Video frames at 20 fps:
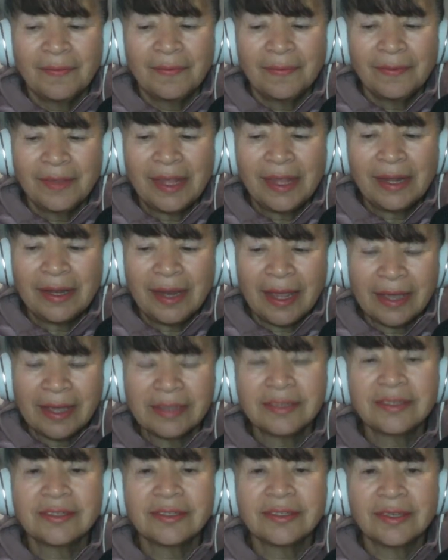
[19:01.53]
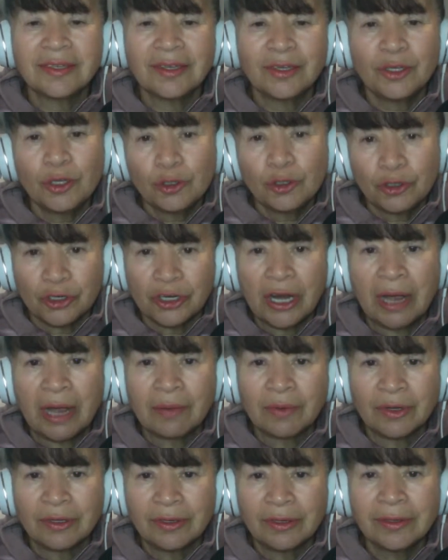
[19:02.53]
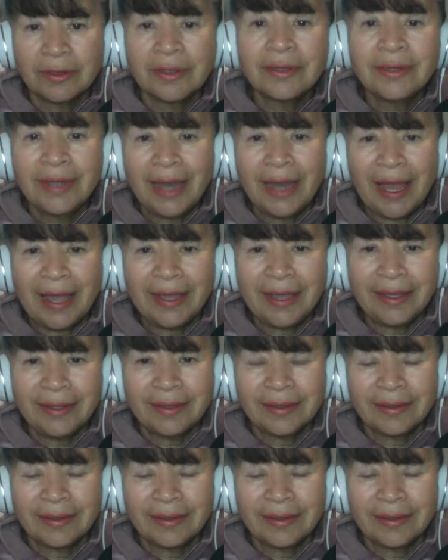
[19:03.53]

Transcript: The less you travel light,